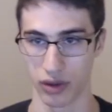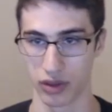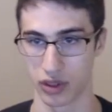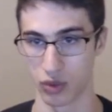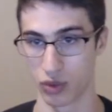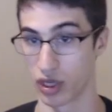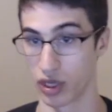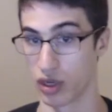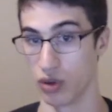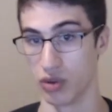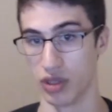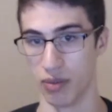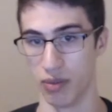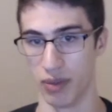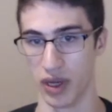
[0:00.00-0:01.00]
So we're going to go
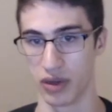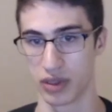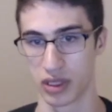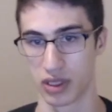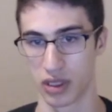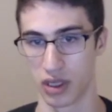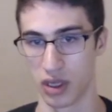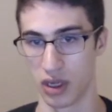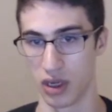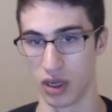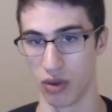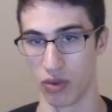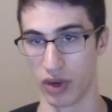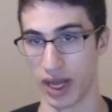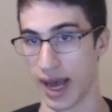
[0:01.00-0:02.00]
to the belt.
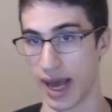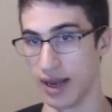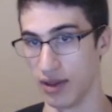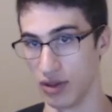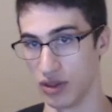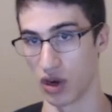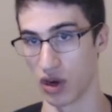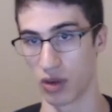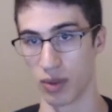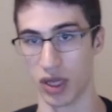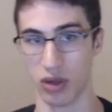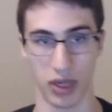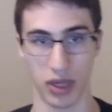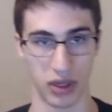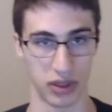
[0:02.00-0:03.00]
We're going to add in the
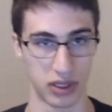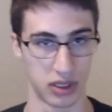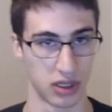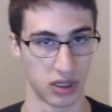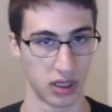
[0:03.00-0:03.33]
Darkmantle belt,